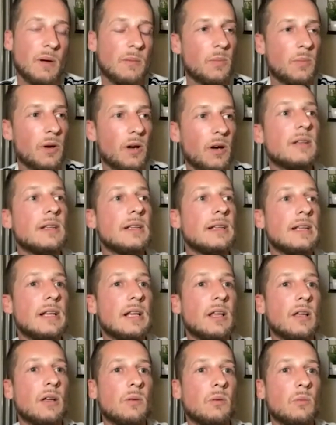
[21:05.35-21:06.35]
remember
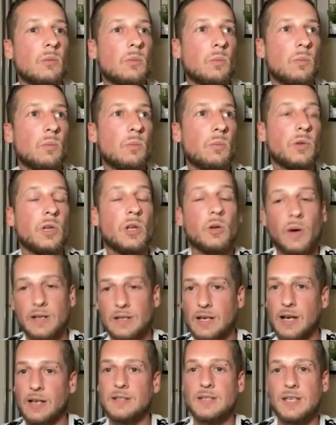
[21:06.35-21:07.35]
you know,
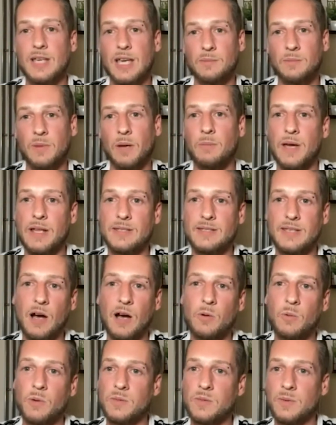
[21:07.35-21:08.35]
I'd, I'd, take my meds
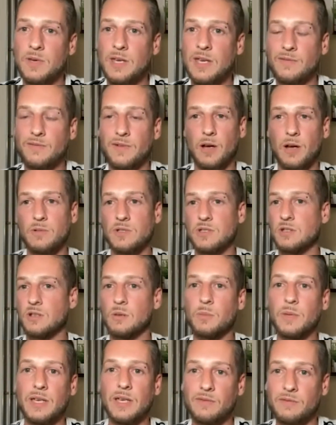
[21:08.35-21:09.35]
out with me if I was, you
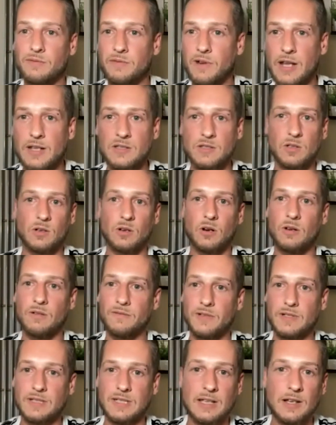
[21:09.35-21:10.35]
know, meeting friends or going
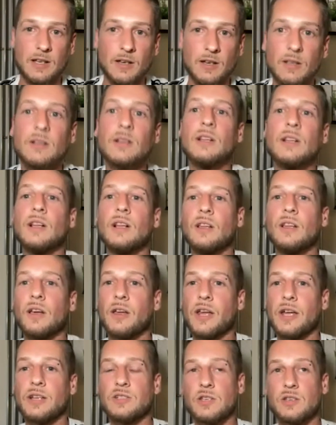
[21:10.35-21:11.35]
for dinner.
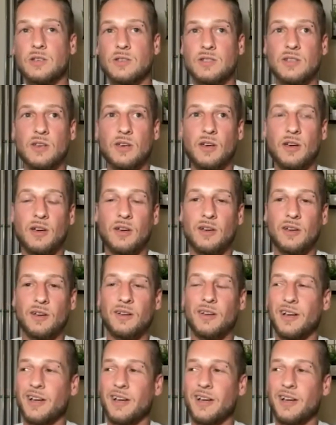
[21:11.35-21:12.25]
And I'd used to,